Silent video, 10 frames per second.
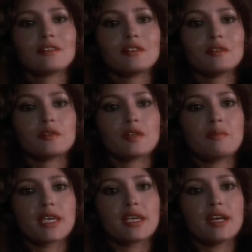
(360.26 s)
by
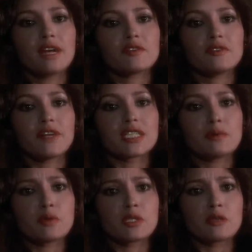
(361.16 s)
Fiona Volpe in the
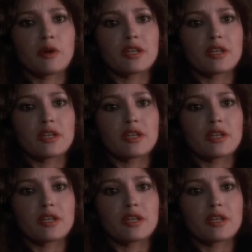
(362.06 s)
original